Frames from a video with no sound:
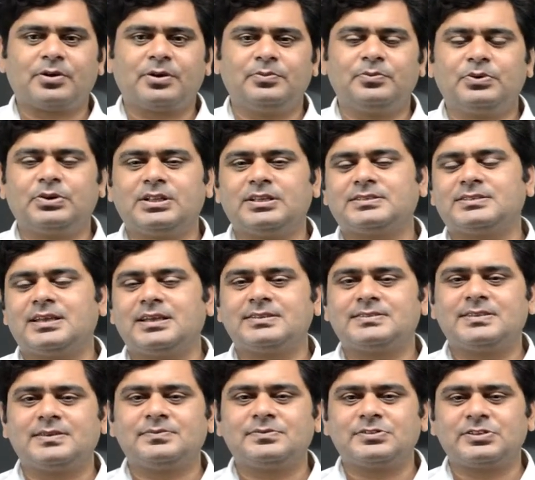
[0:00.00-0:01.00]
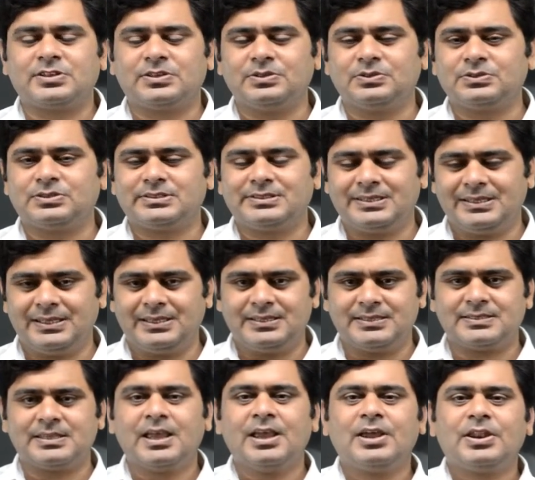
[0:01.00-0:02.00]
Computer Science MCQs
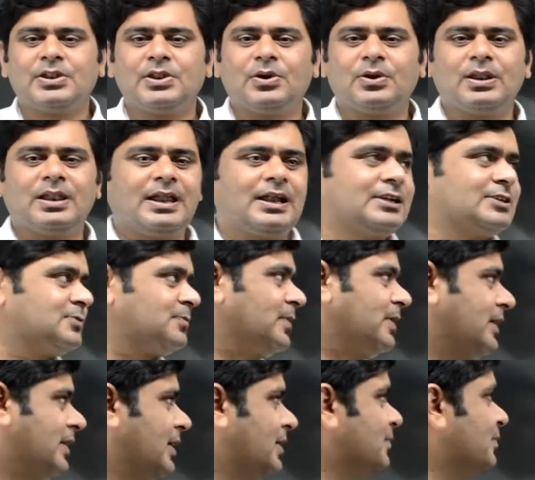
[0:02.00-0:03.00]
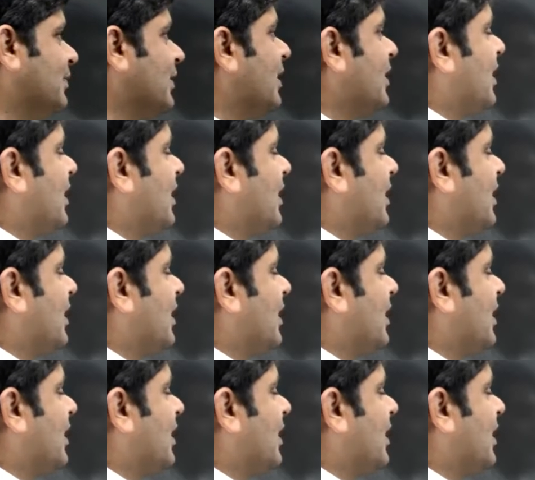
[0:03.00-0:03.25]
series. Now let's begin.